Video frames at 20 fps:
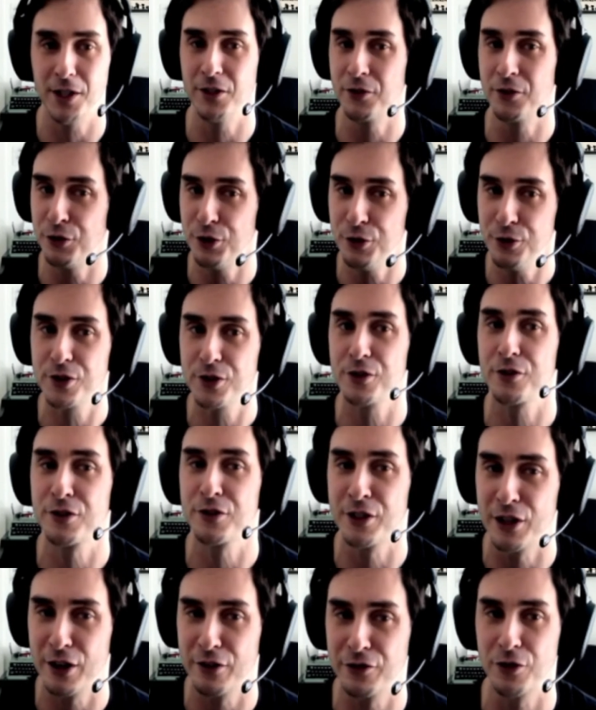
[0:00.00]
users
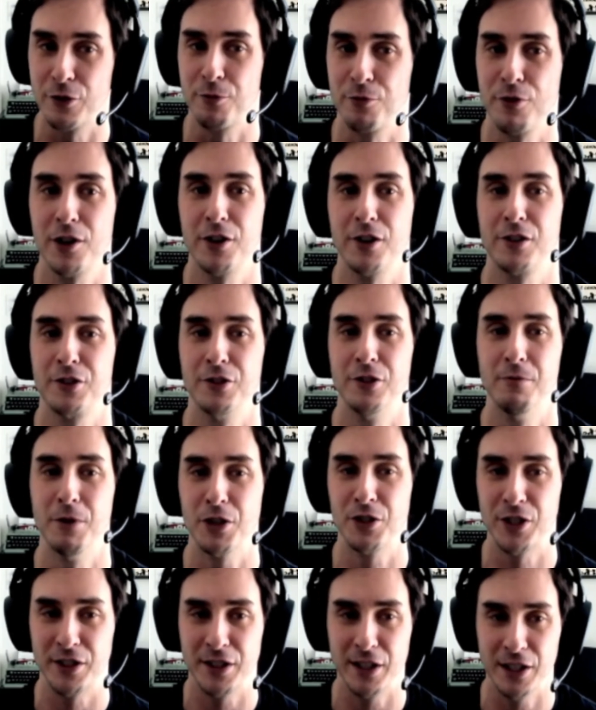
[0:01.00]
love your product so much
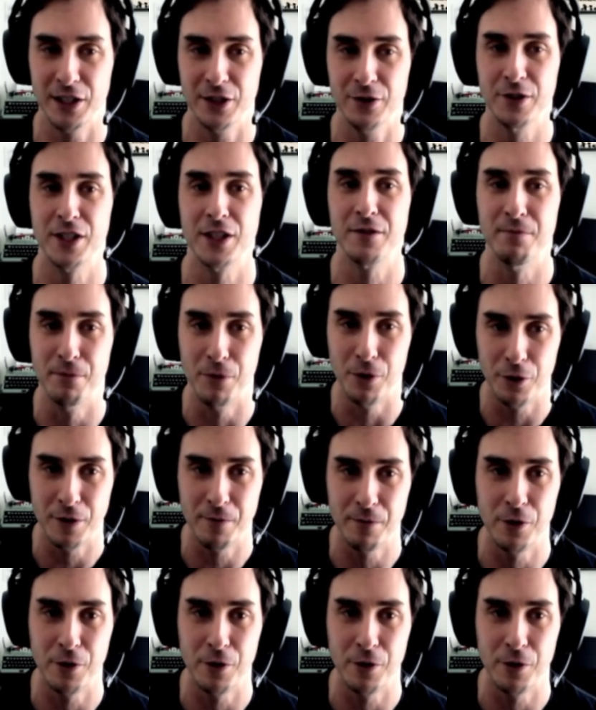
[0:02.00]
that they use it more and more